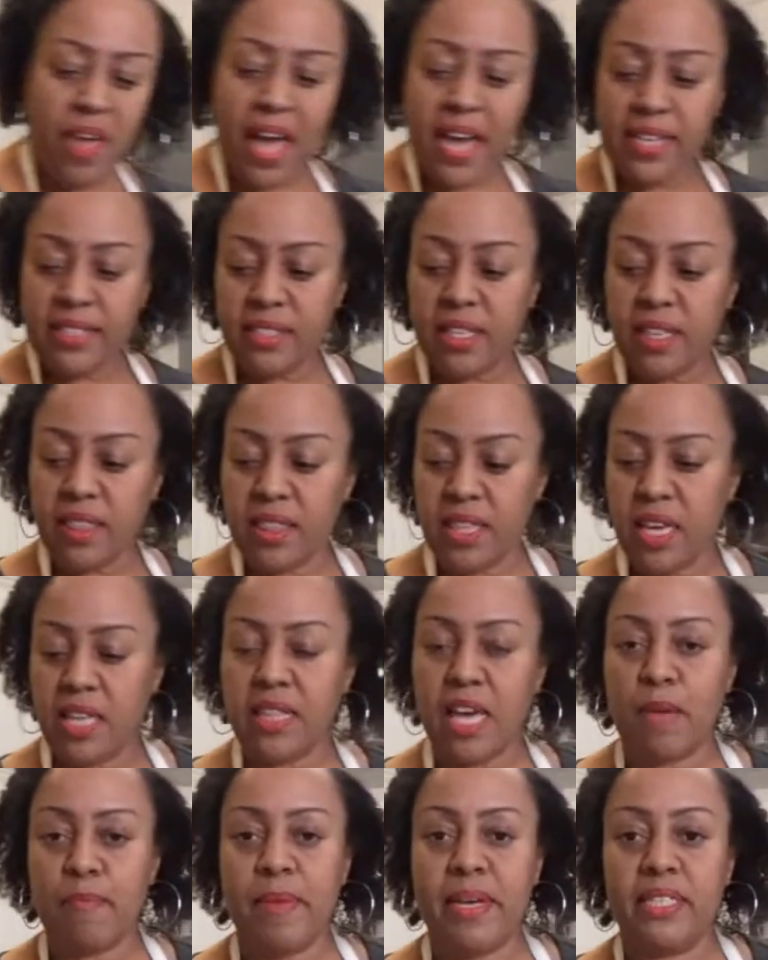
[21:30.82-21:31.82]
that is the thing
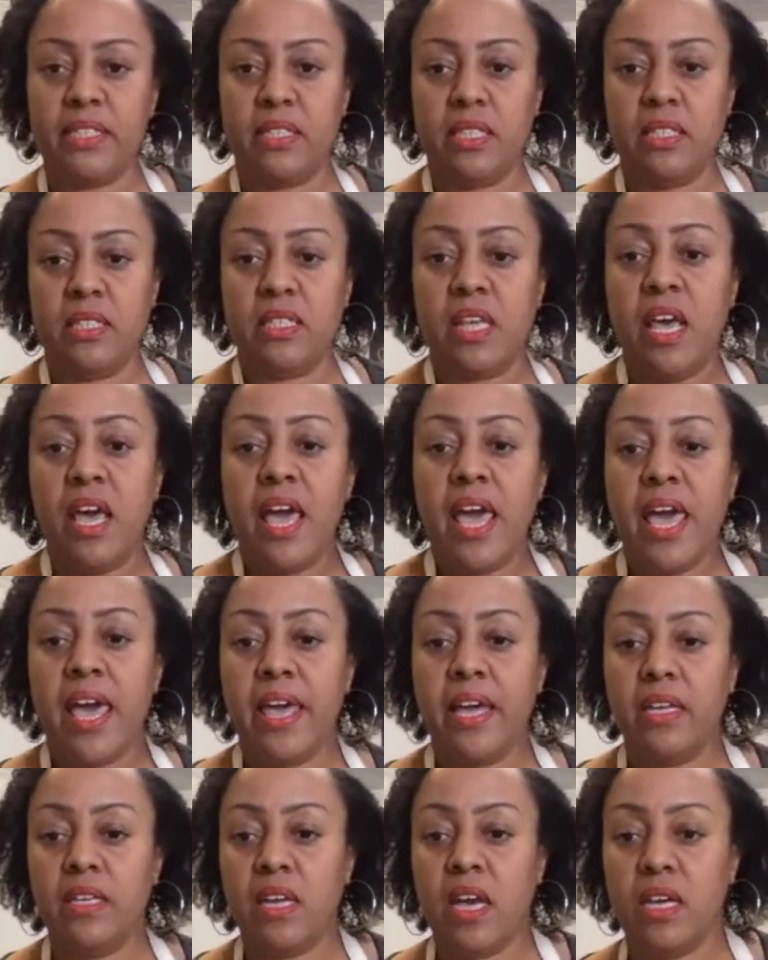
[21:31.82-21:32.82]
that makes this
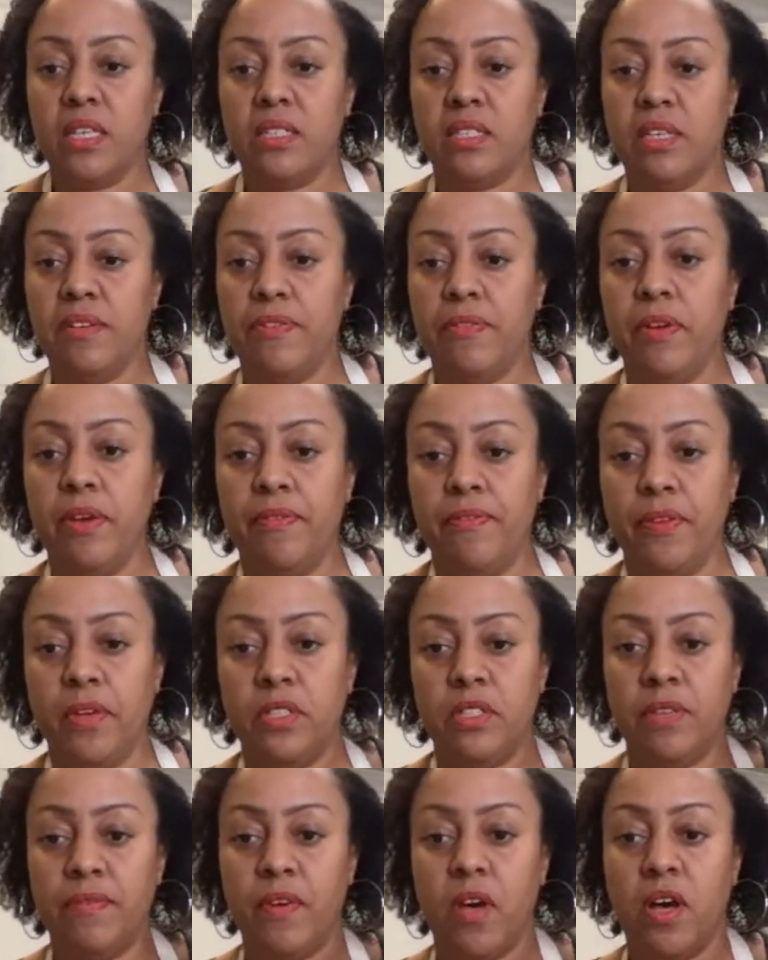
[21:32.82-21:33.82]
eggnog different.
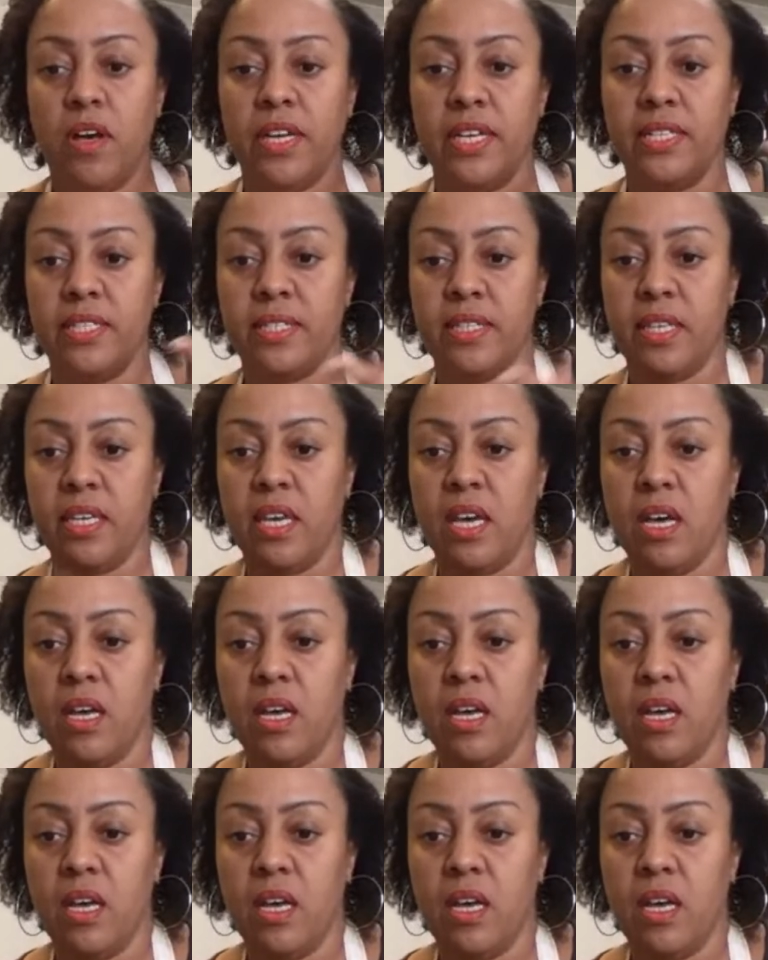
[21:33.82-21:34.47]
First of all, it's the,